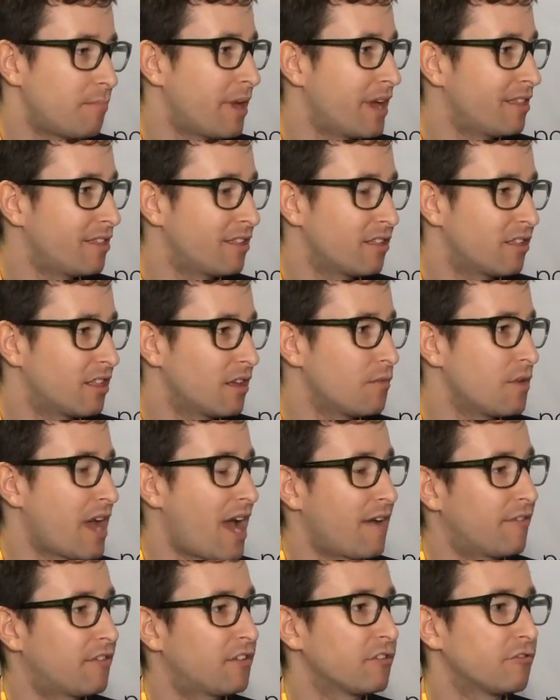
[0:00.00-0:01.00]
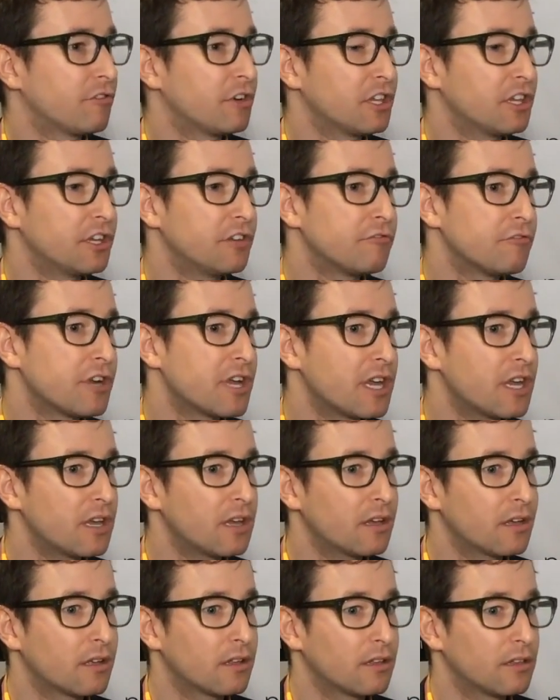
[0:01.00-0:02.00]
basis that we have to really
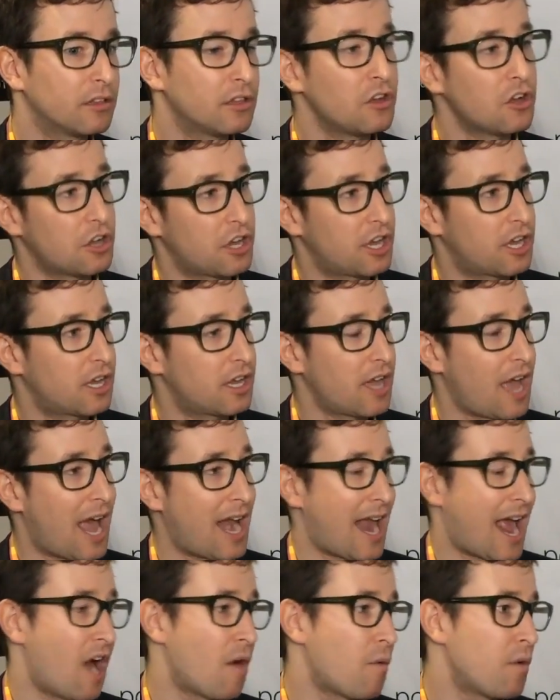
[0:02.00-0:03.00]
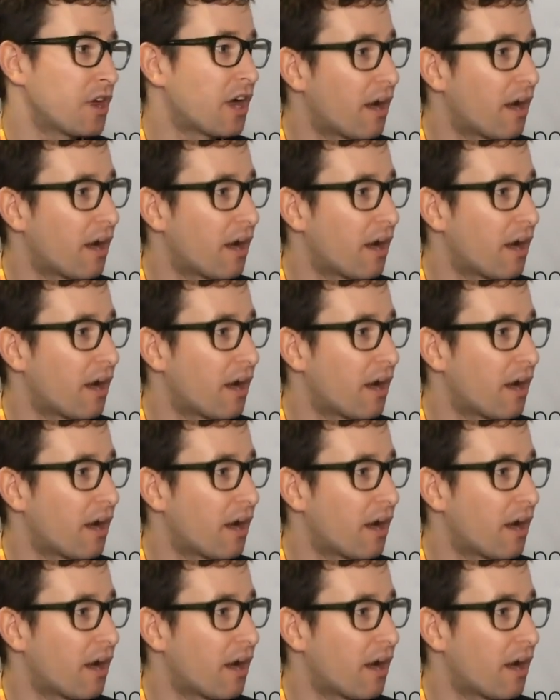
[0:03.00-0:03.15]
re-look at how we